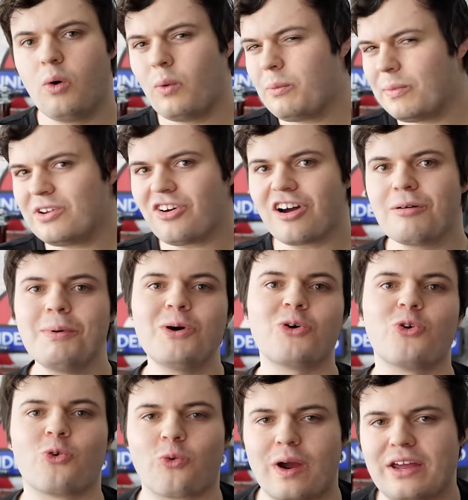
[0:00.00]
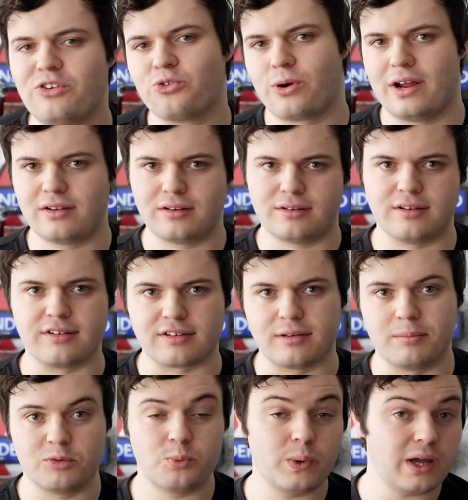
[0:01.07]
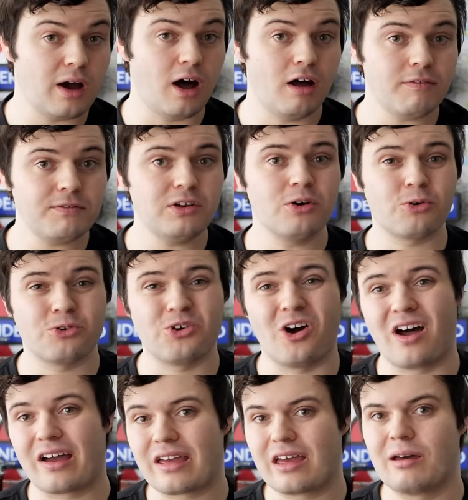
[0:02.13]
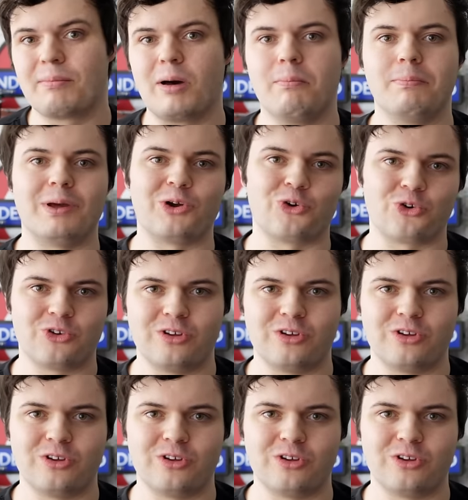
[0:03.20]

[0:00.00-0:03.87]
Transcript: When we talk about great transit systems, we often are talking about bigger